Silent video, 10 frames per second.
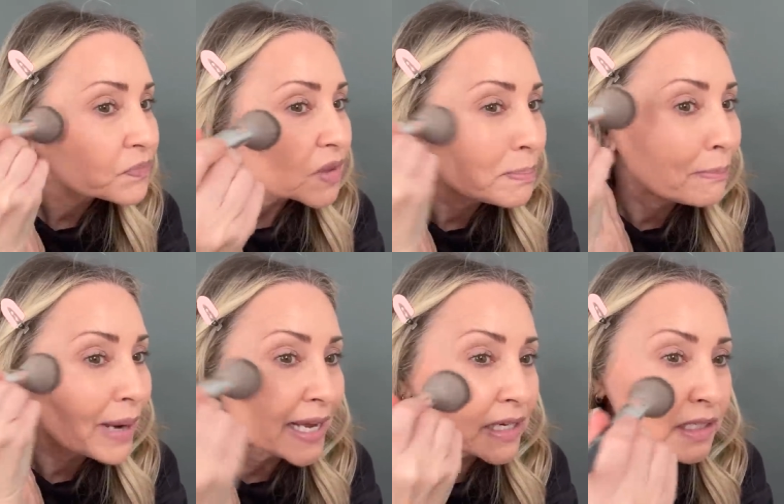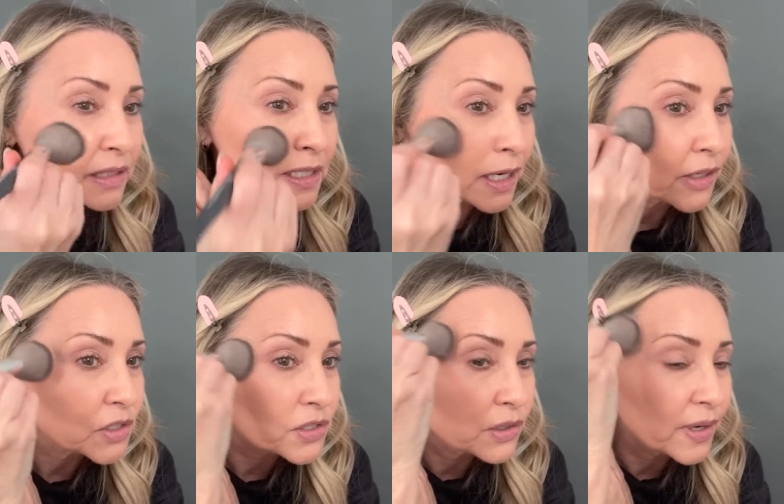mica look
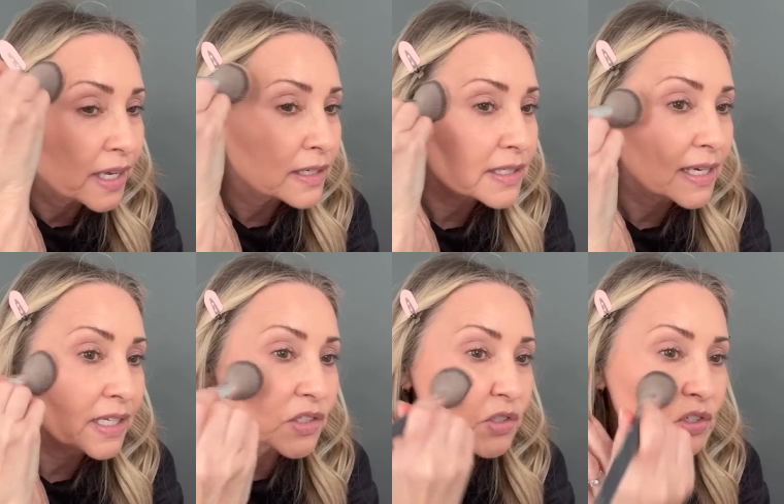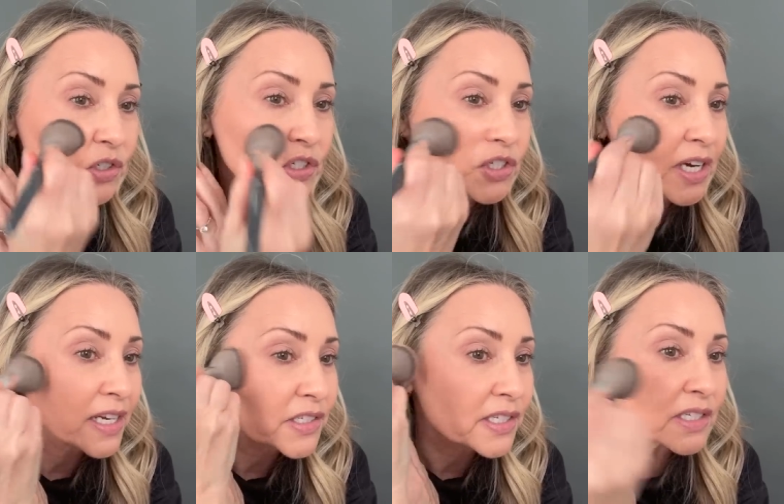to it. It's
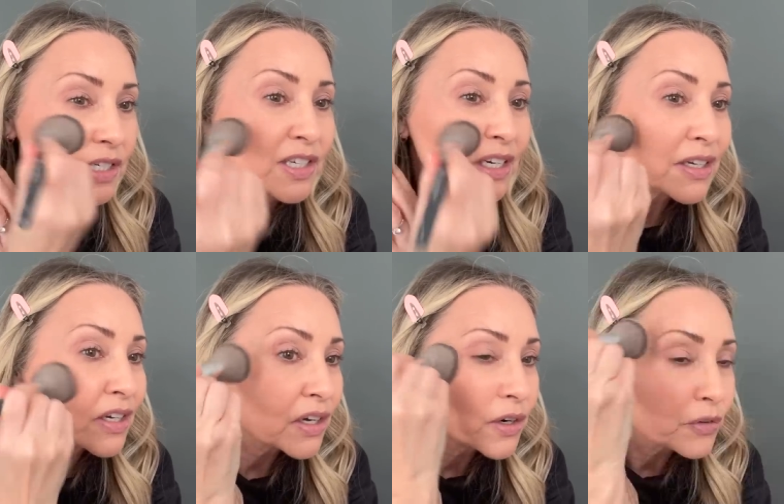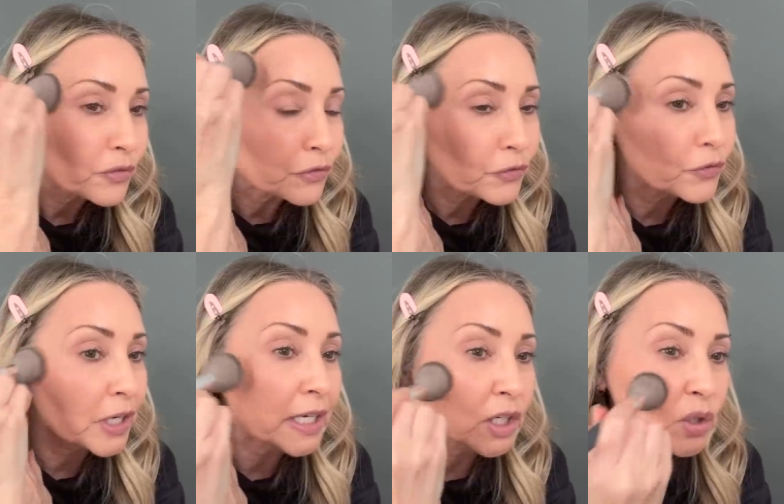just
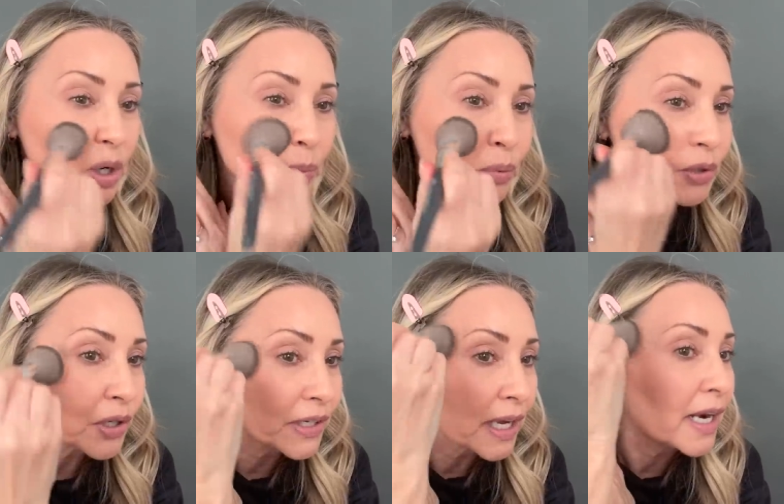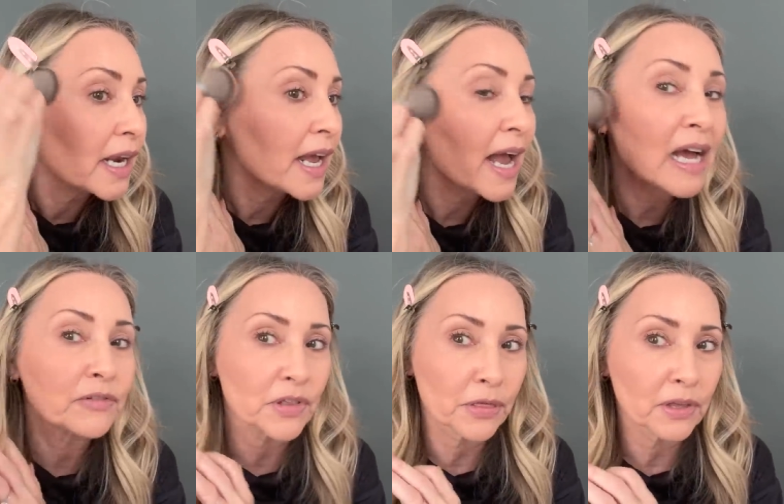freaking brilliant. And I have
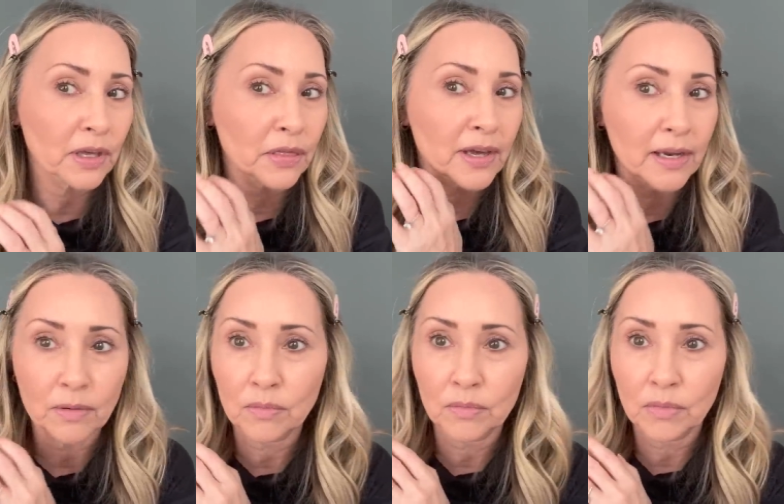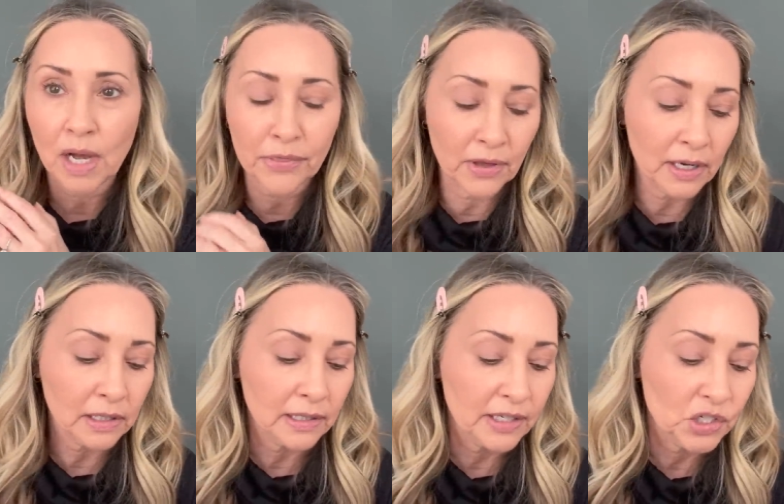to think that I think
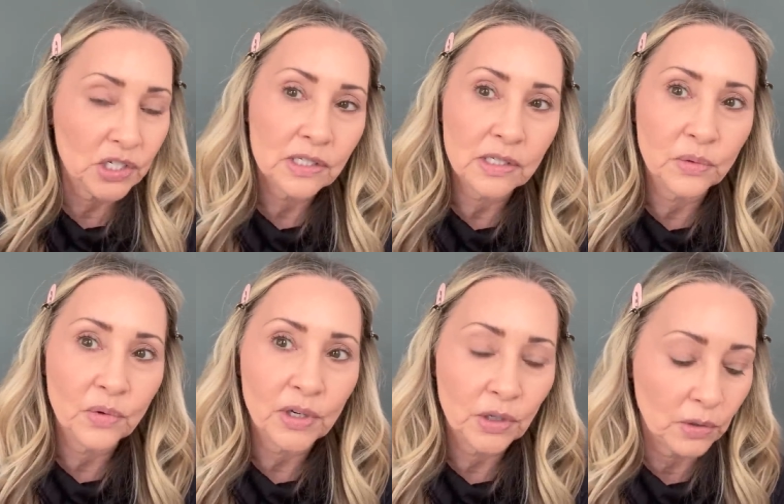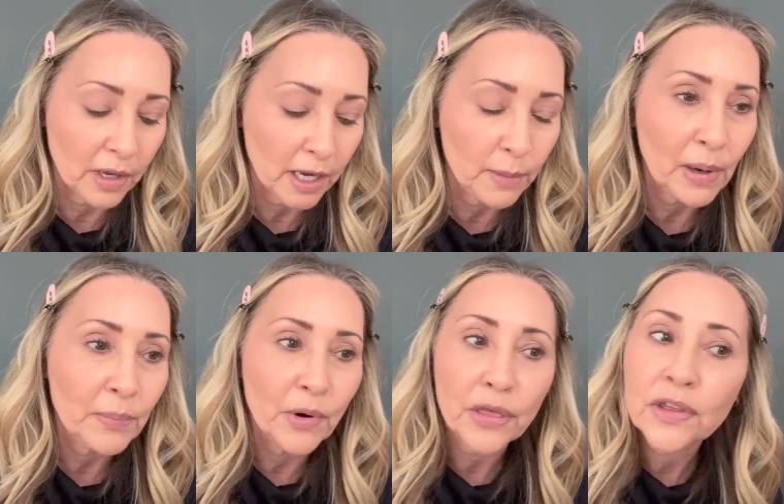Alicia's the one who came
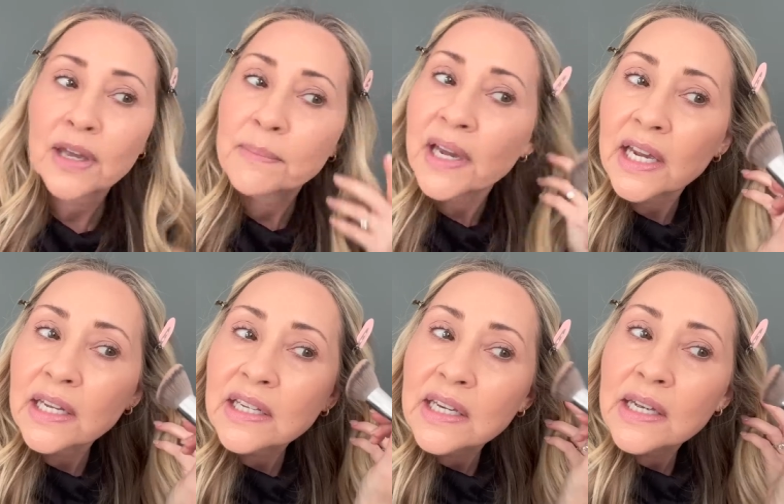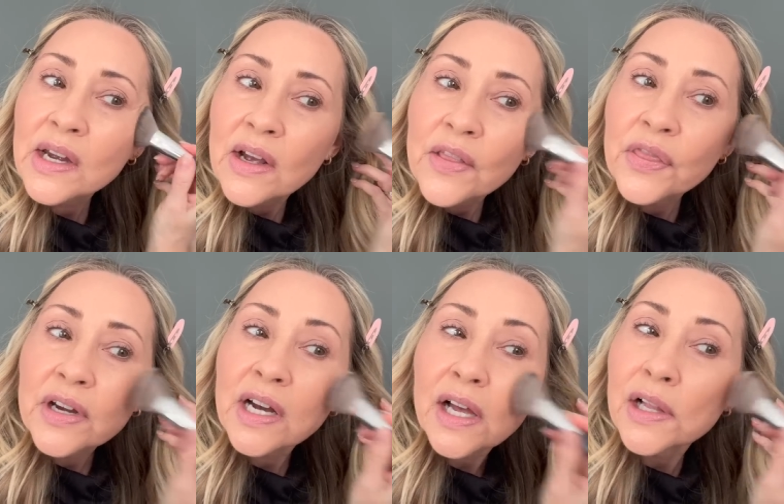up with M80, the
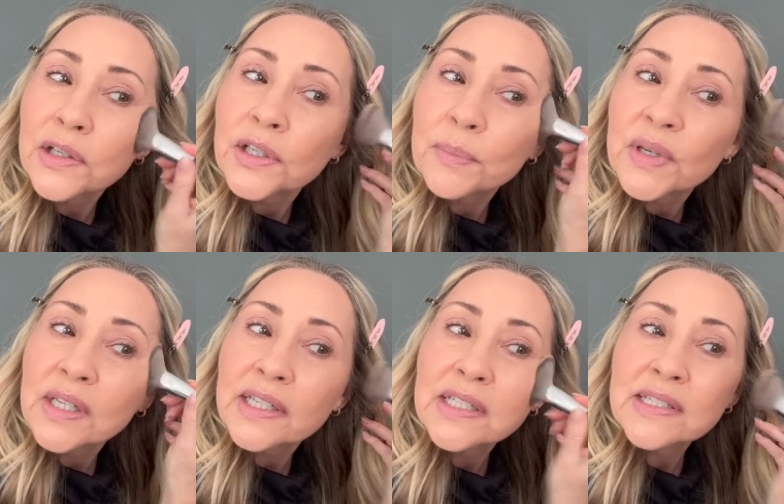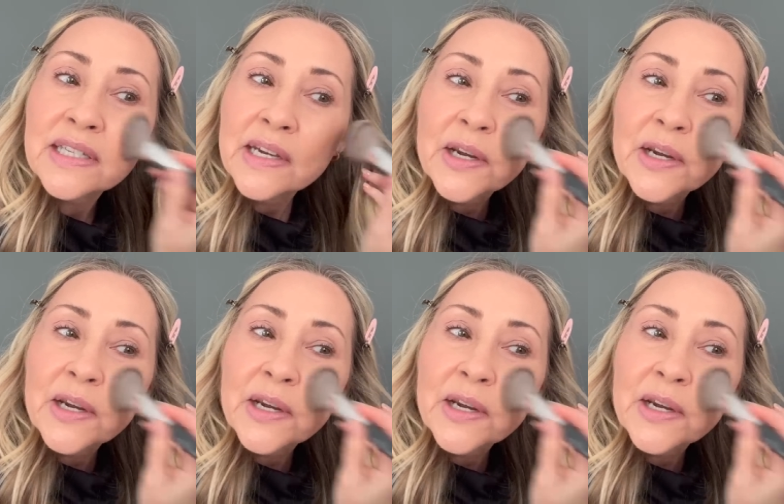color, because